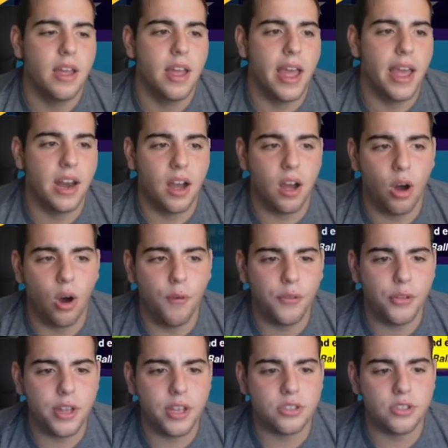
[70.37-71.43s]
And uh,
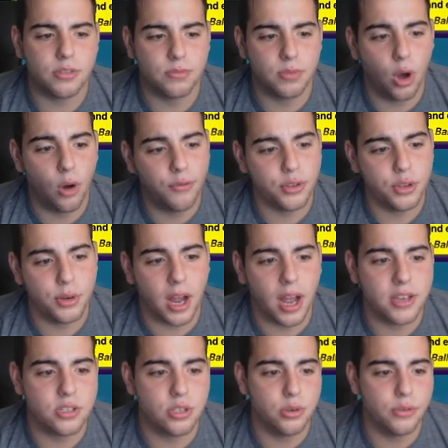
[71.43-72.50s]
hopefully, hopefully you
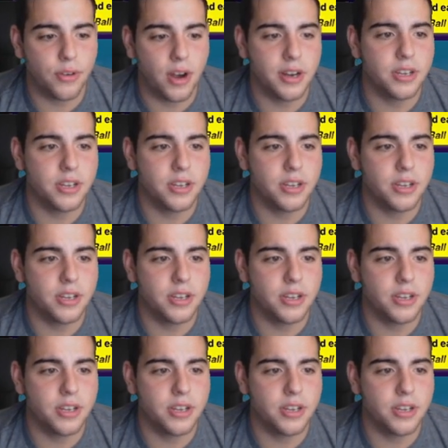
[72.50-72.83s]
guys do find